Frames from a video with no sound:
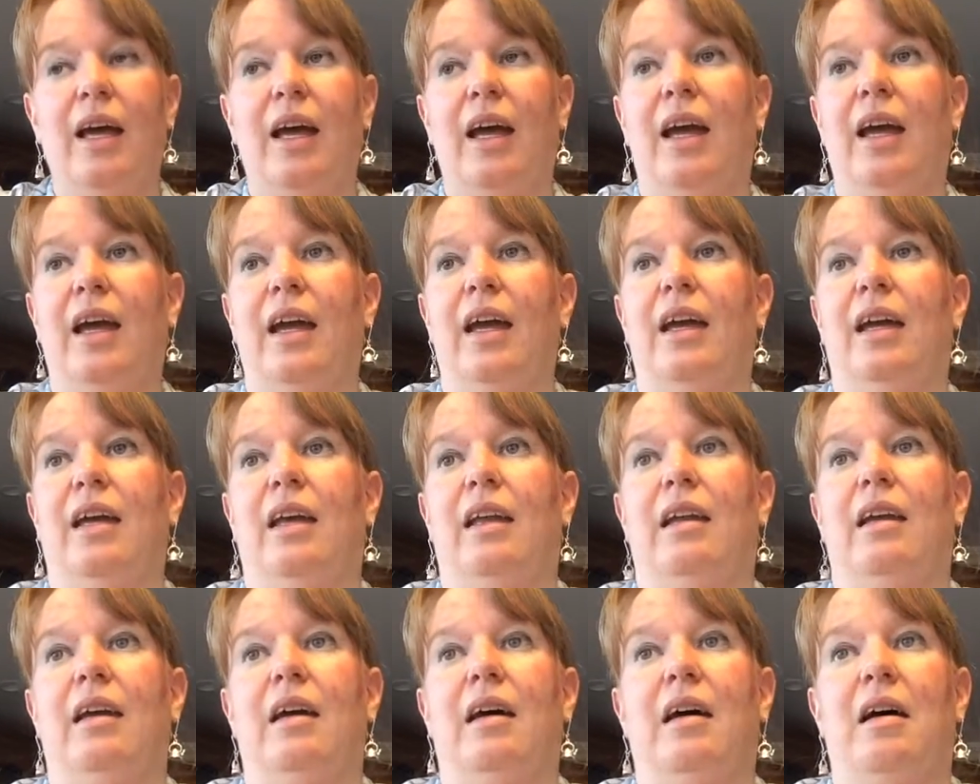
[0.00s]

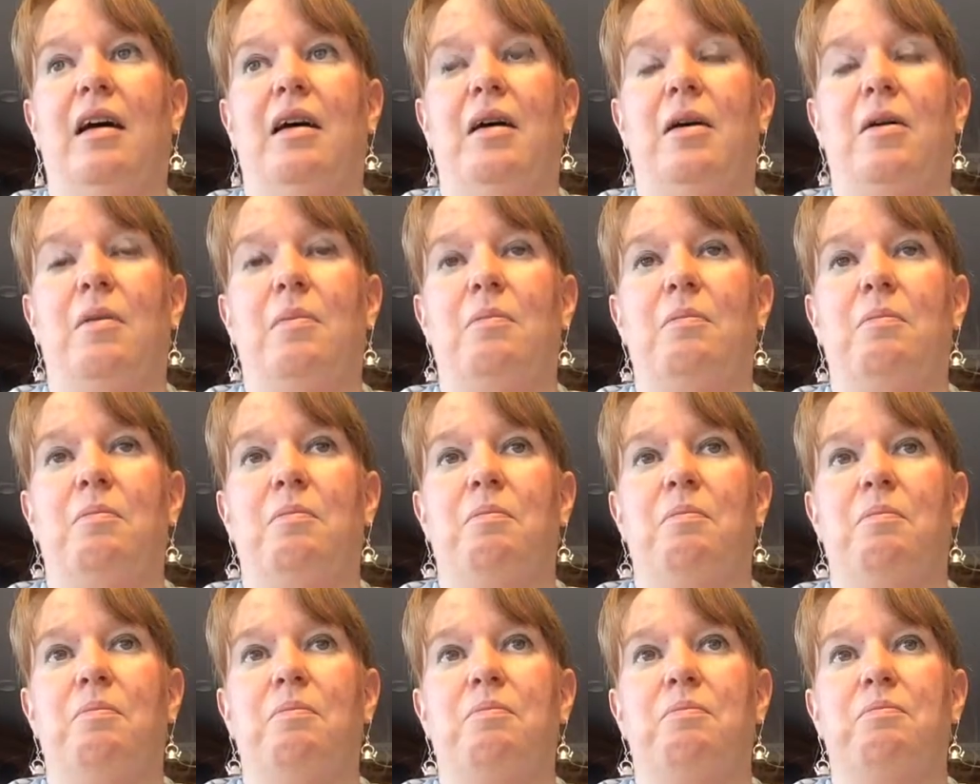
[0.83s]
And, um,
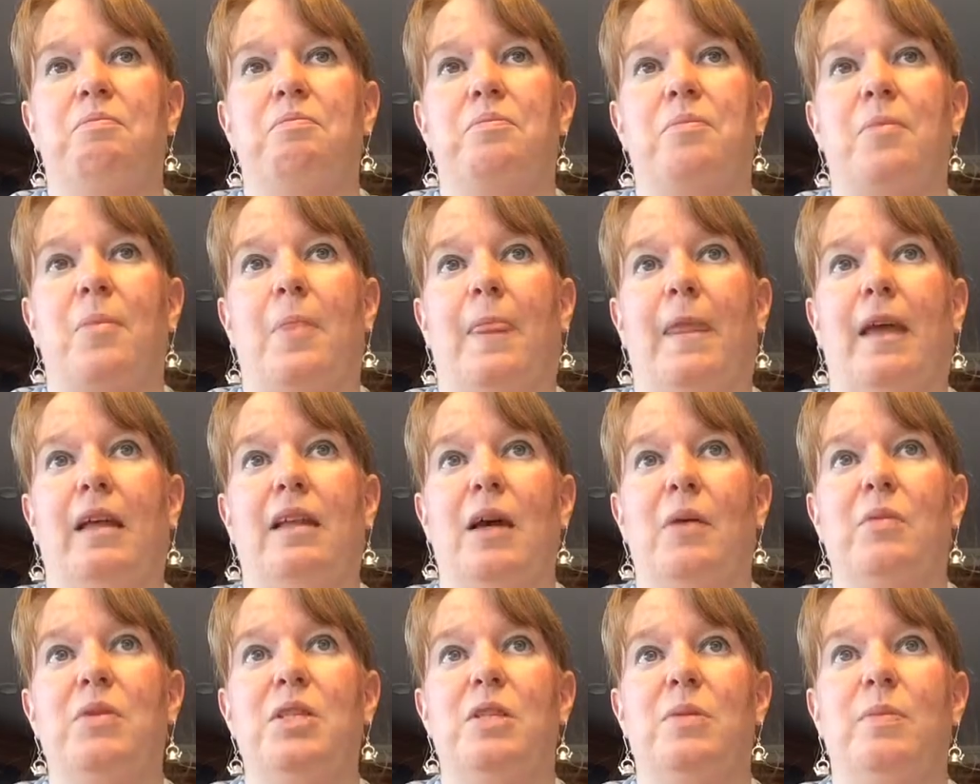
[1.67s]

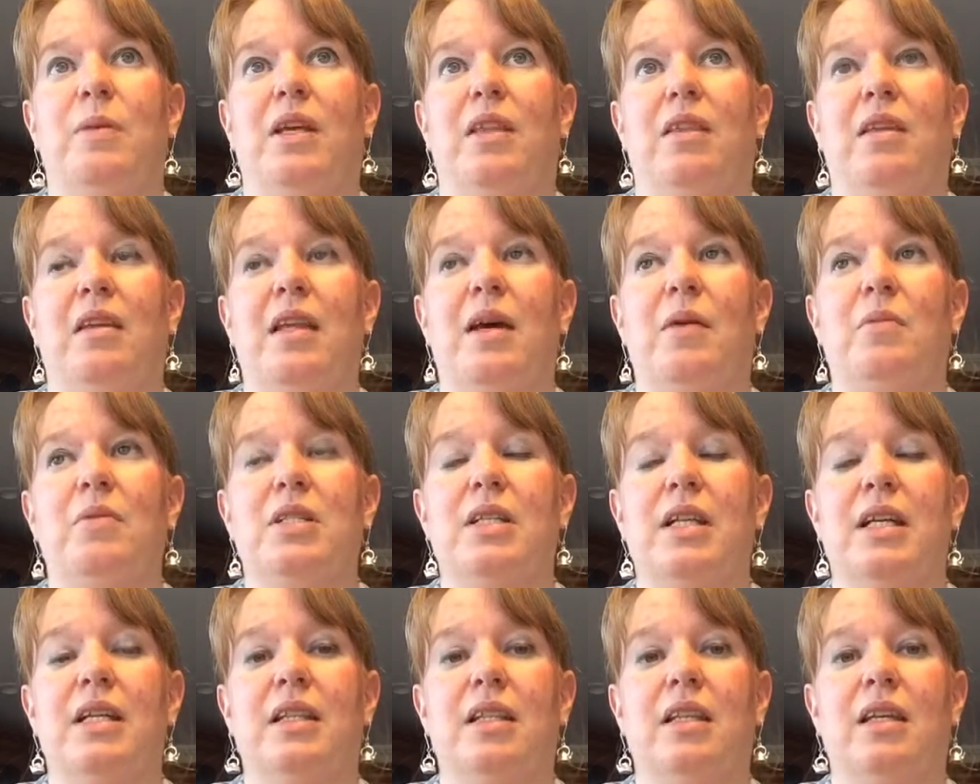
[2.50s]
that was the big thing. That was
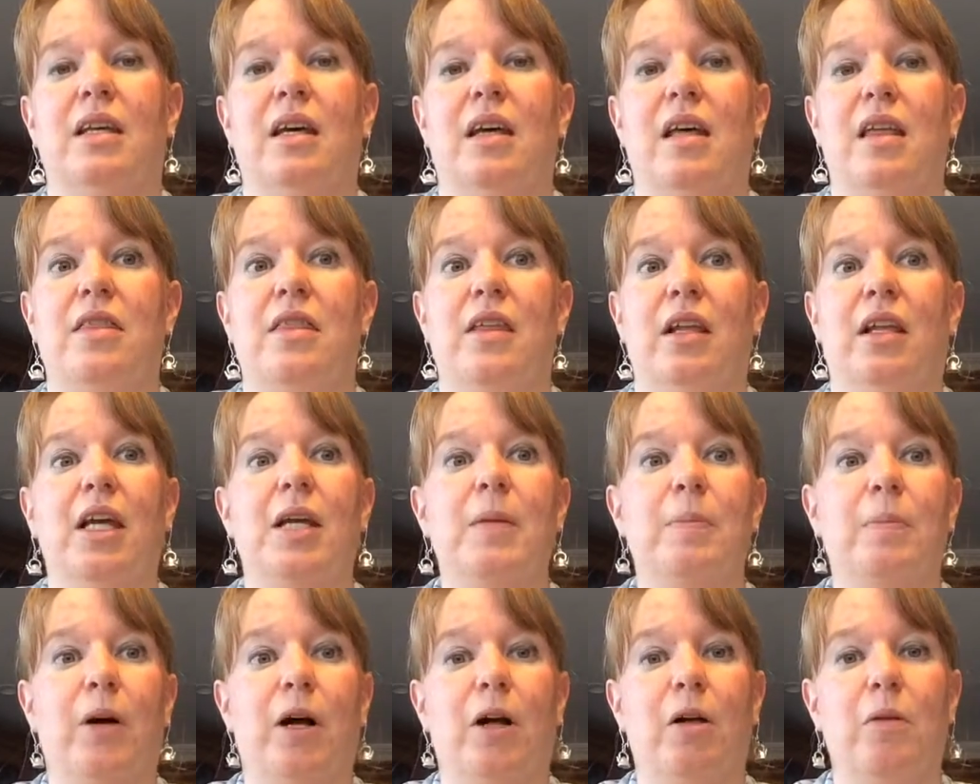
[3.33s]
like the the
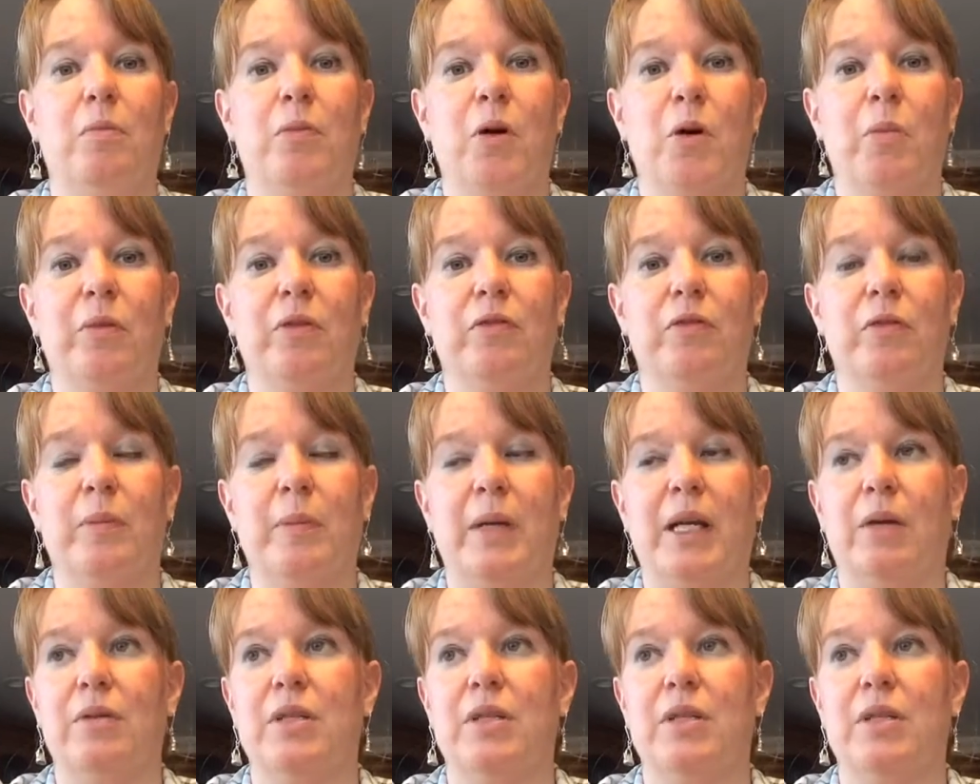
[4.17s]
light bulb moment for me.